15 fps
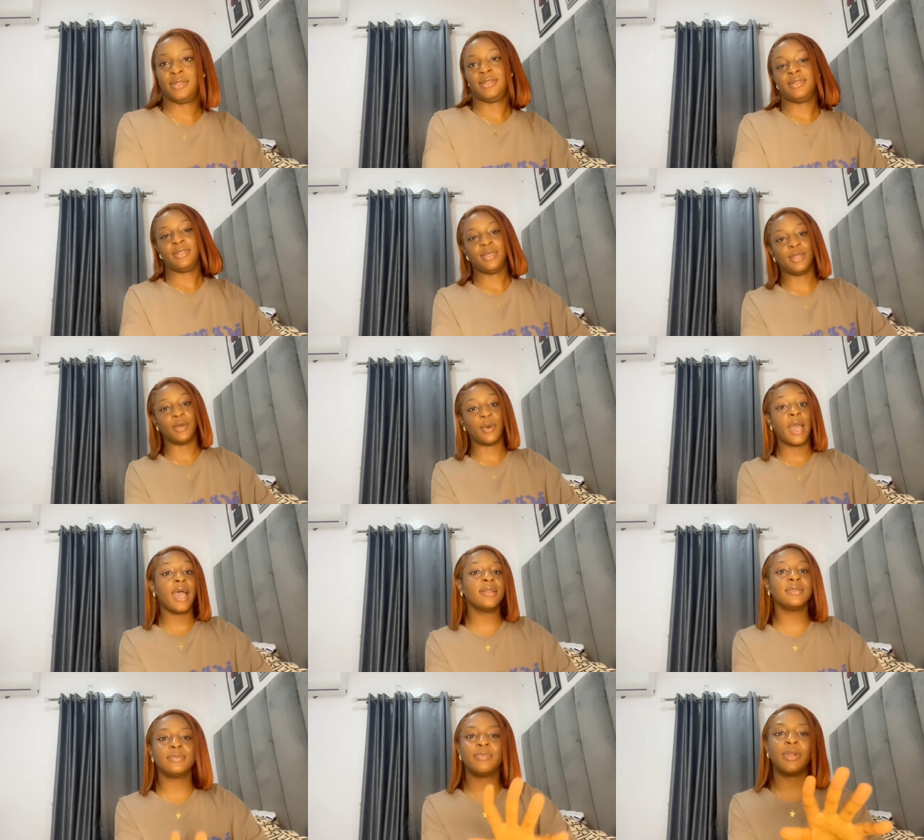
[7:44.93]
you know.
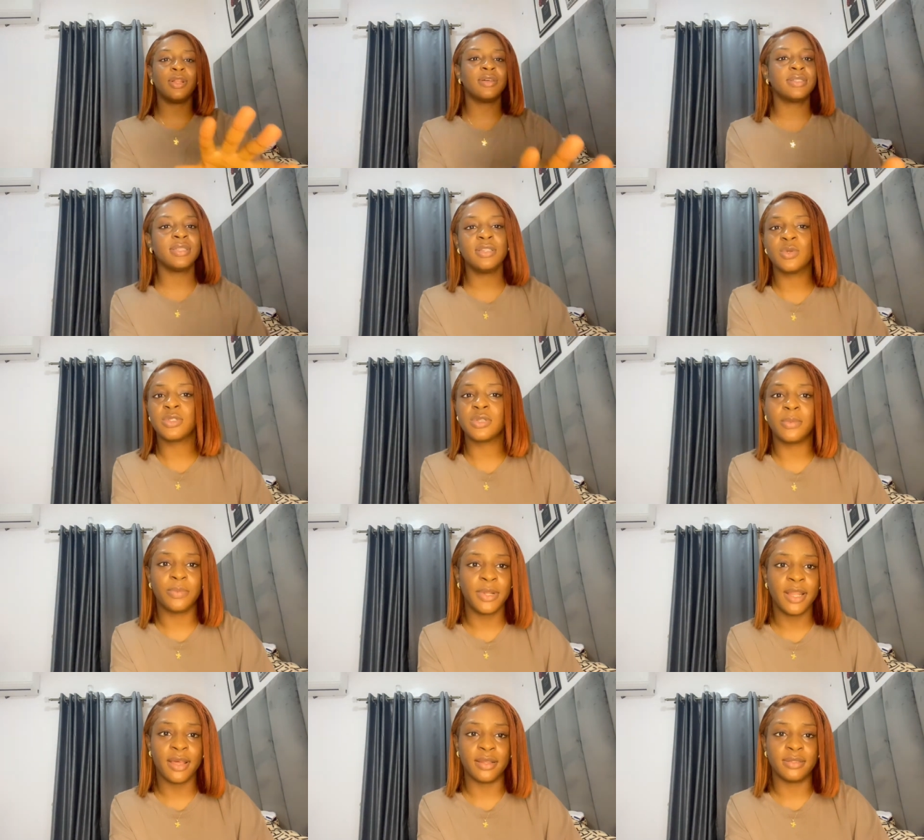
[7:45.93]
And plus it was
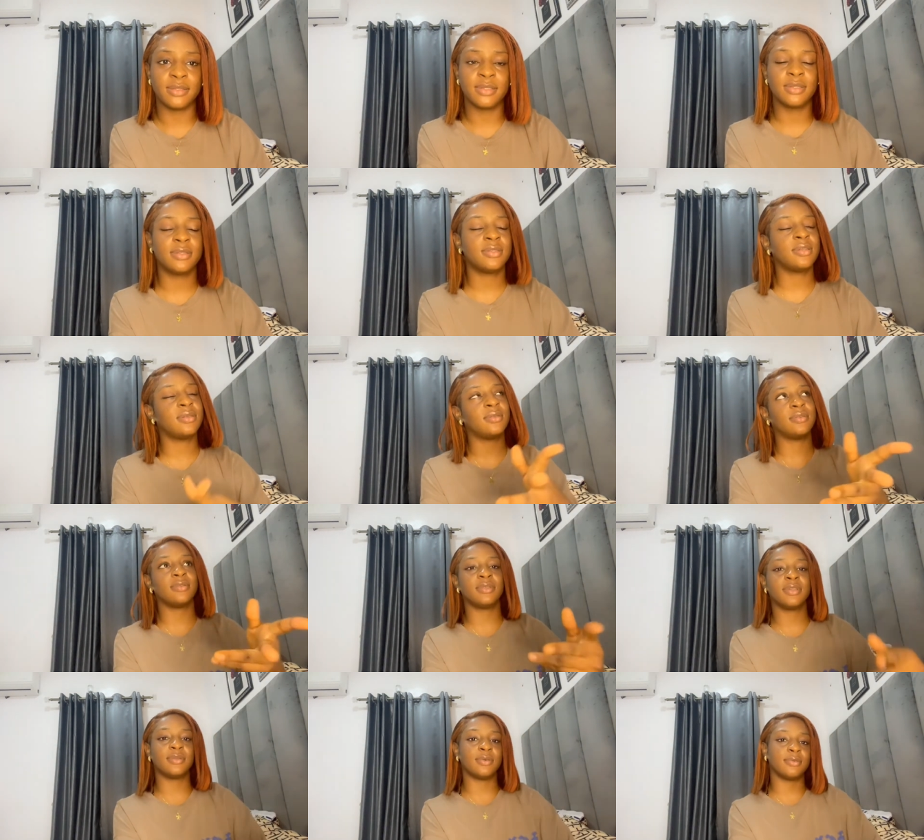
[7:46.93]
unplanned, so
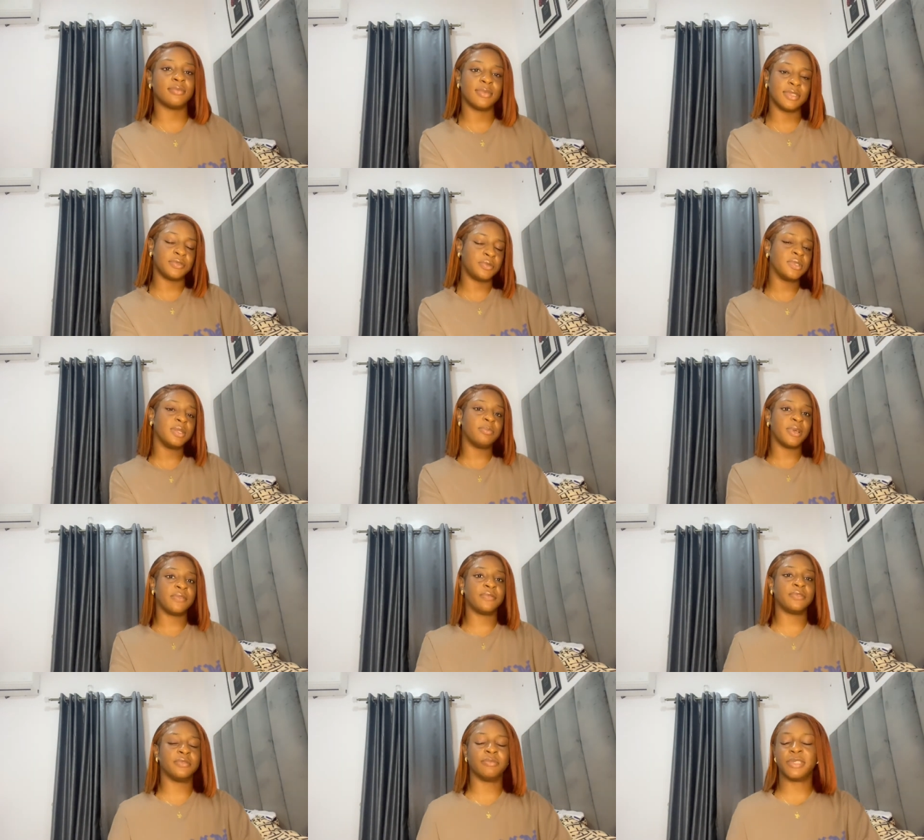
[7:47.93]
you know, it really
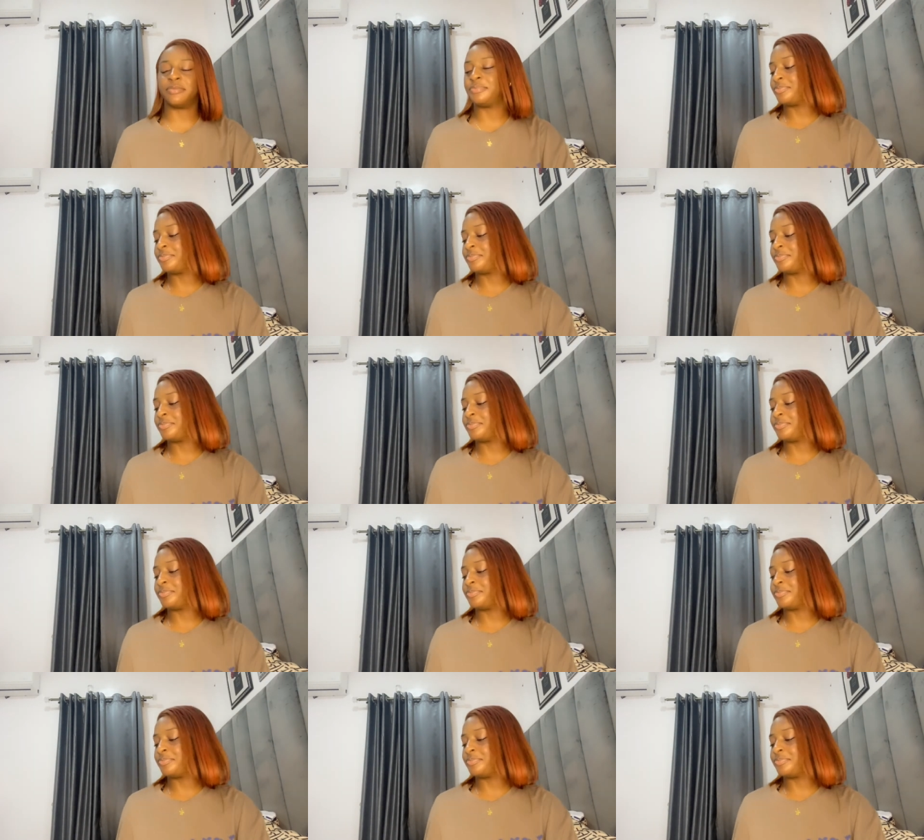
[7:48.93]
baffled me.